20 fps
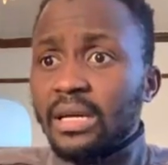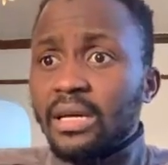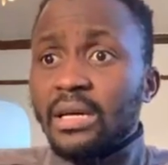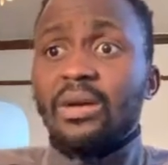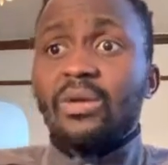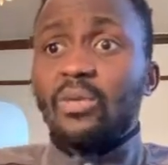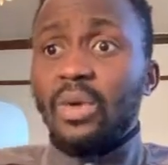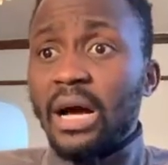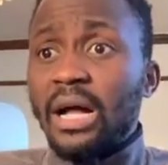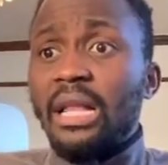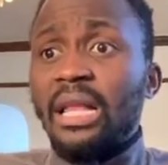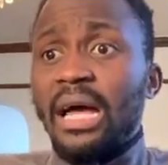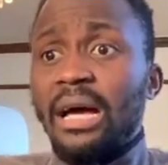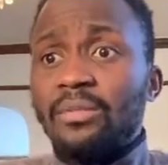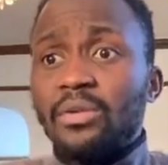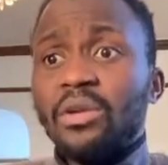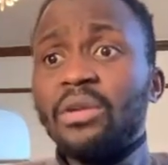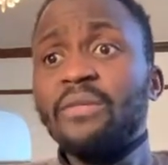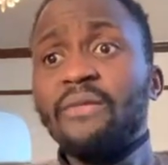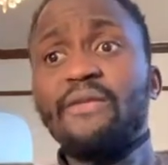Well, I'm
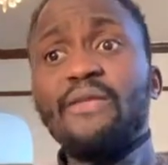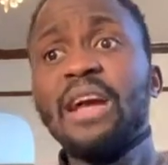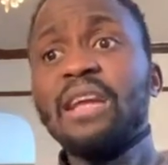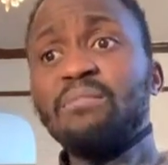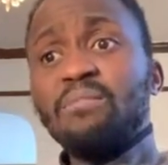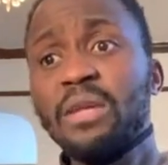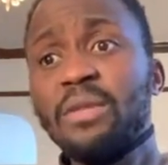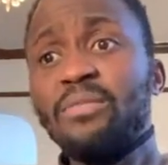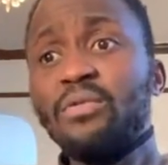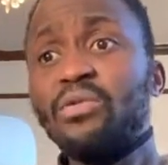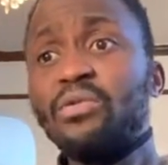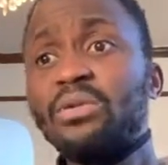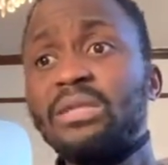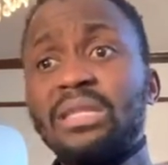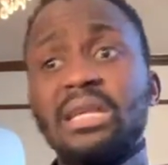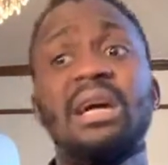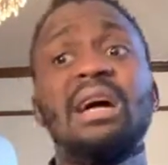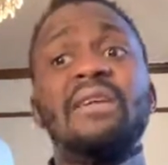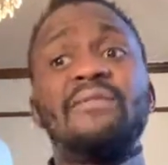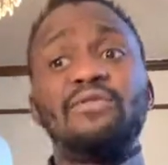going to find people
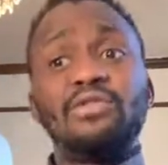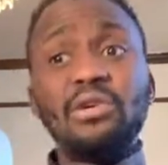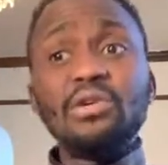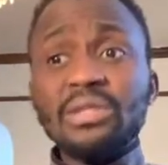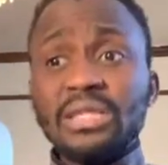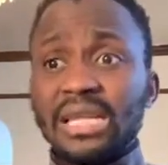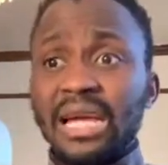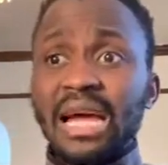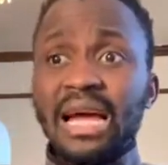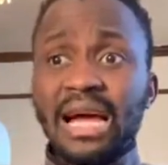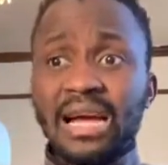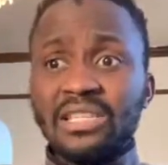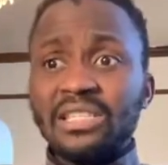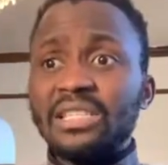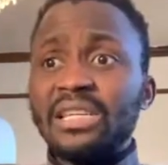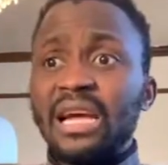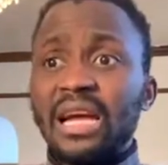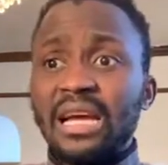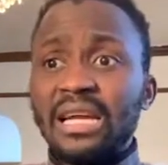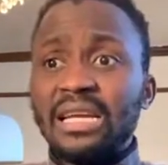that have used that
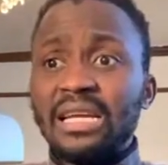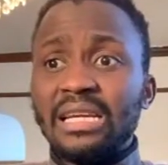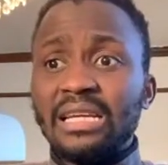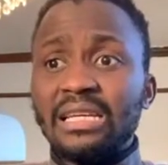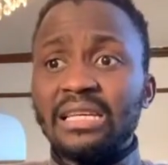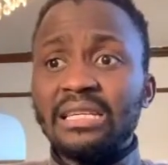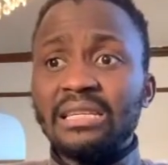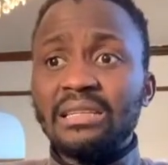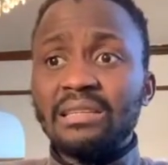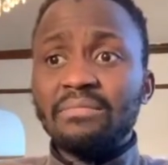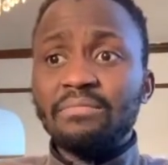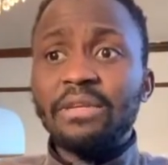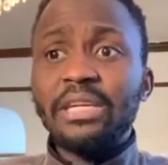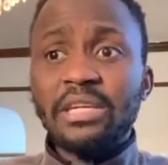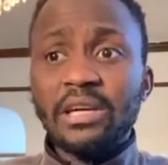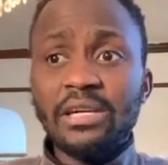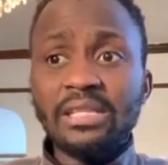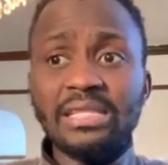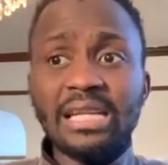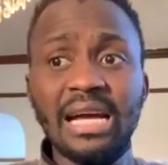hashtag
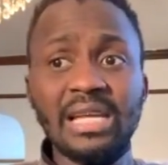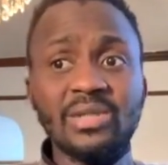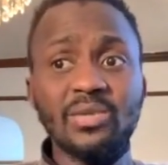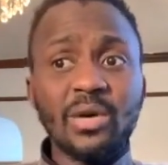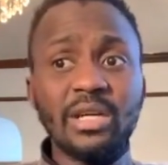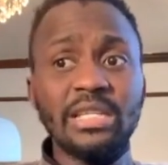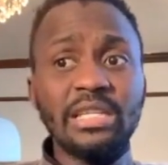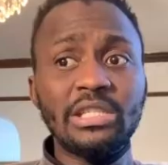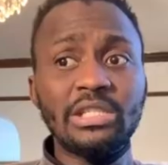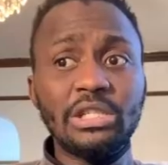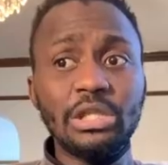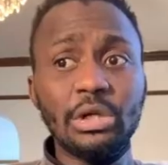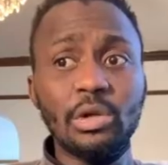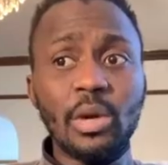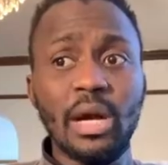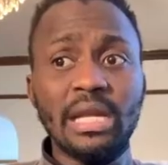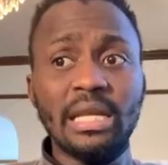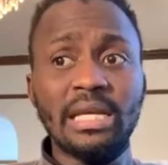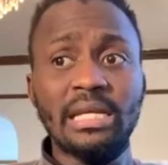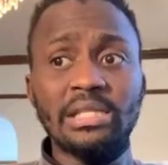because that's what they do
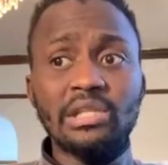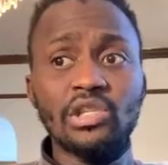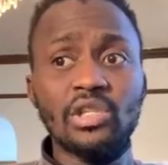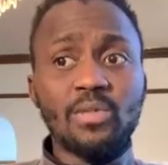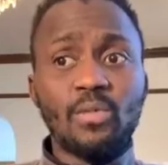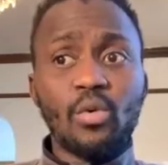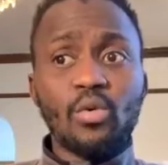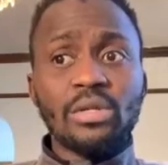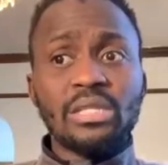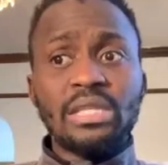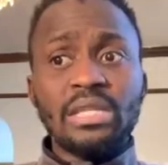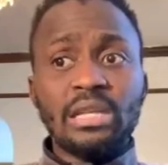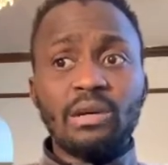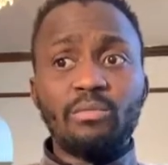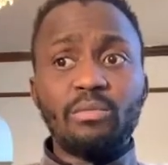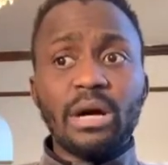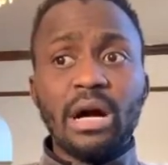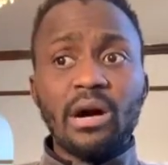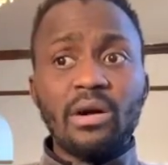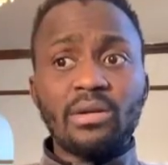and they're just posting
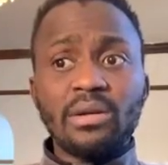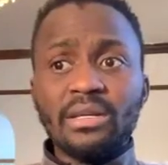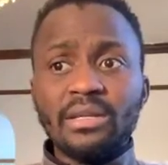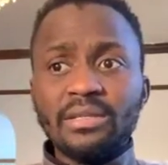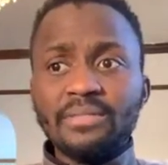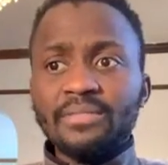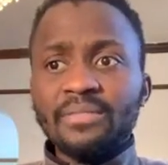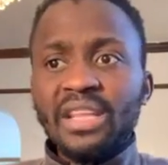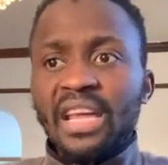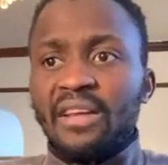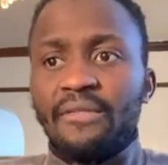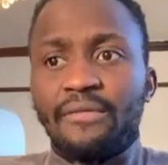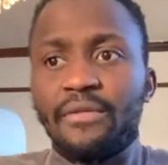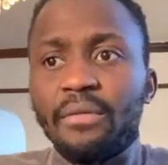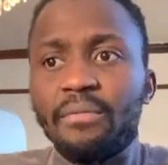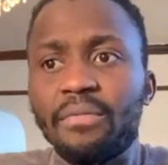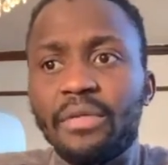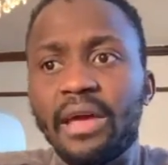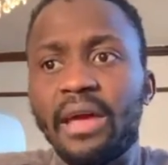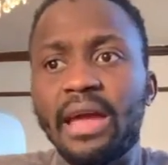about. And
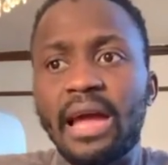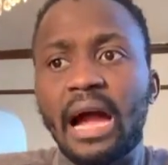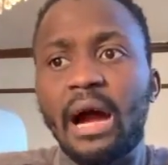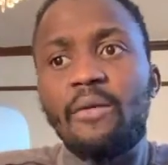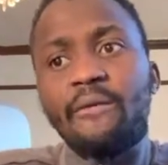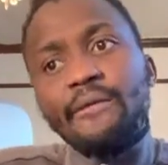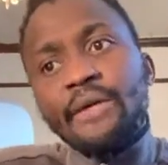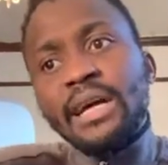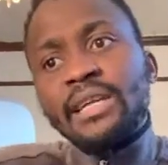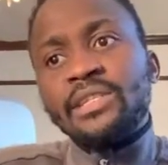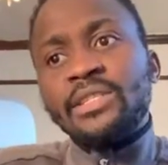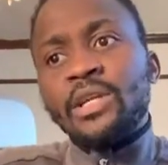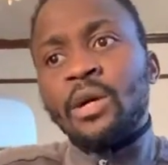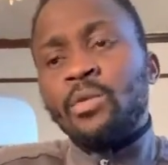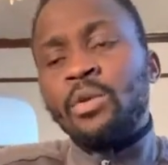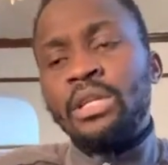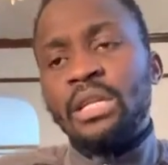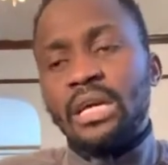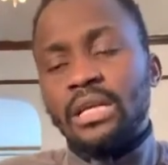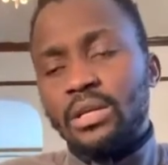from there, I'll find
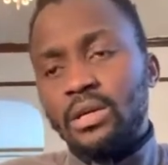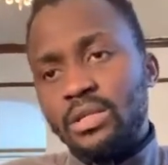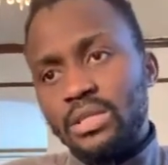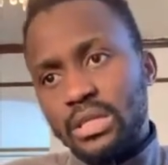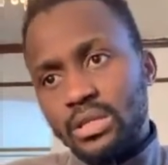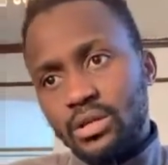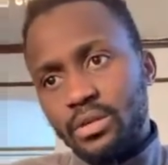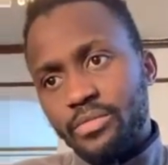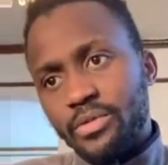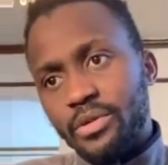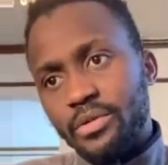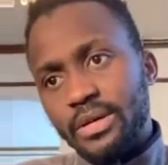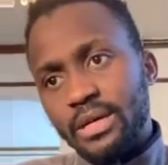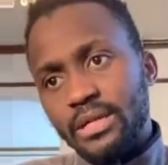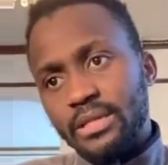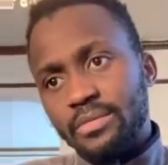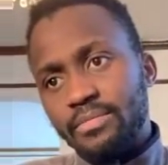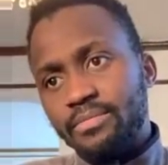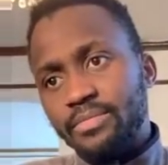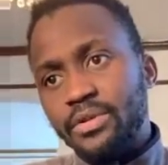someone that does
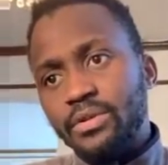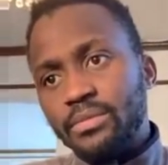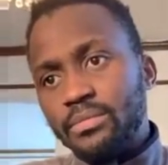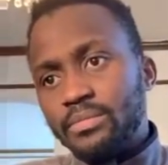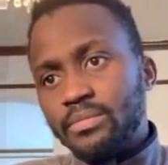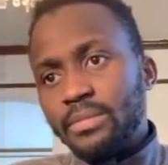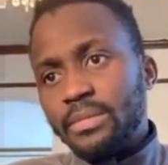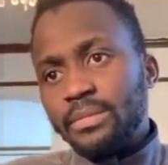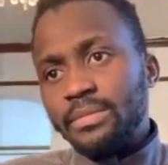AWS. Boom.